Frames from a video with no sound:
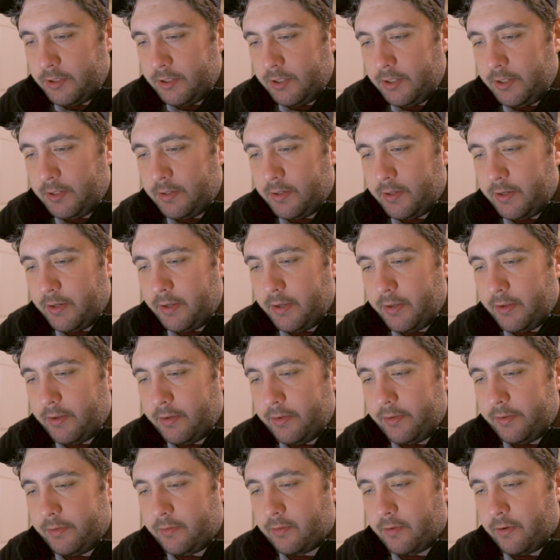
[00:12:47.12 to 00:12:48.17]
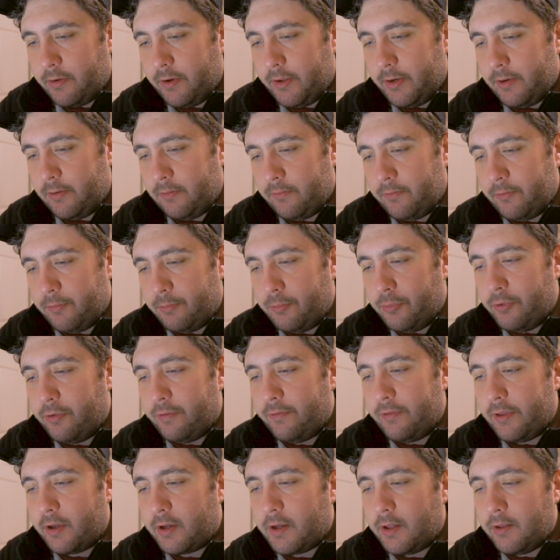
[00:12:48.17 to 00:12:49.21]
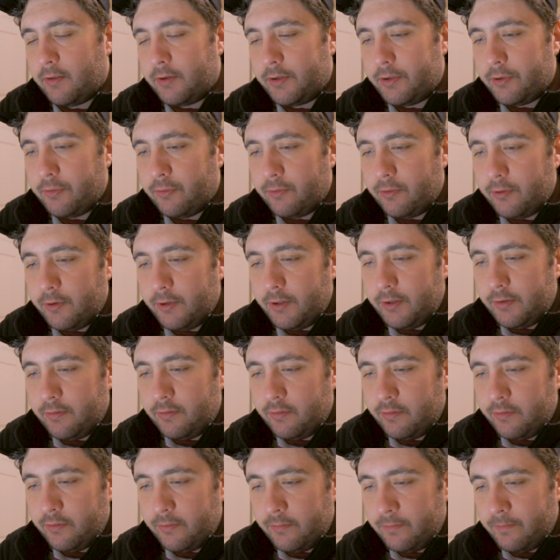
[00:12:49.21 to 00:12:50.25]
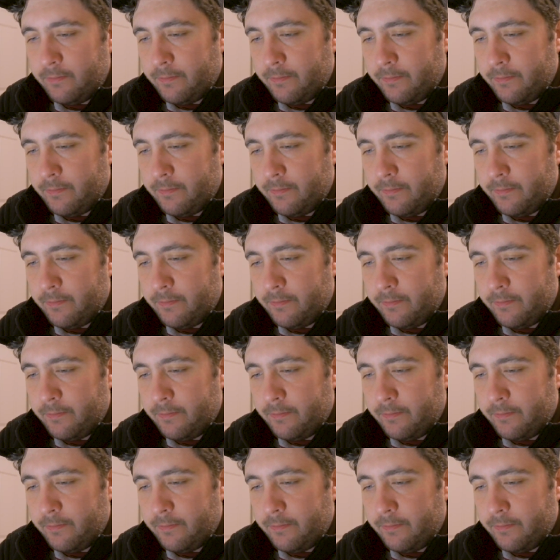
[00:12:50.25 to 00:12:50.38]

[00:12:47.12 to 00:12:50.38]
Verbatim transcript: Detail, let's go ahead and remove the color noise.